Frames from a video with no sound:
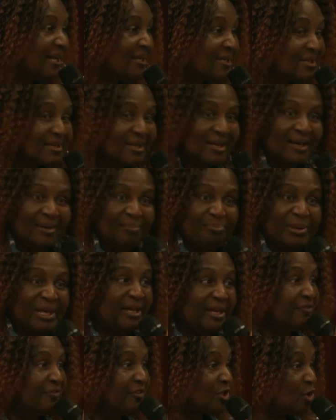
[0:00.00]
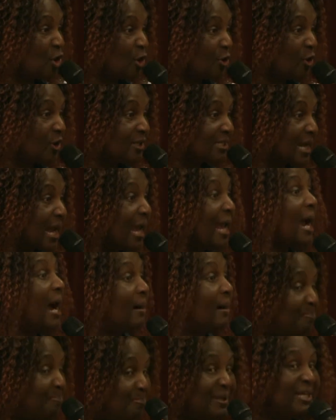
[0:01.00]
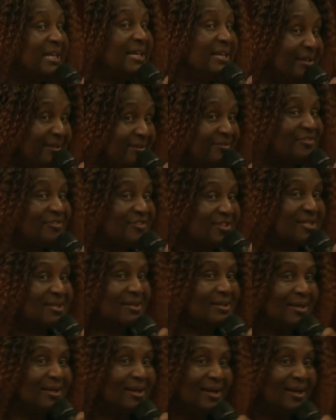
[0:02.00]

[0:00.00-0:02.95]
And believe it or not, Ahab believed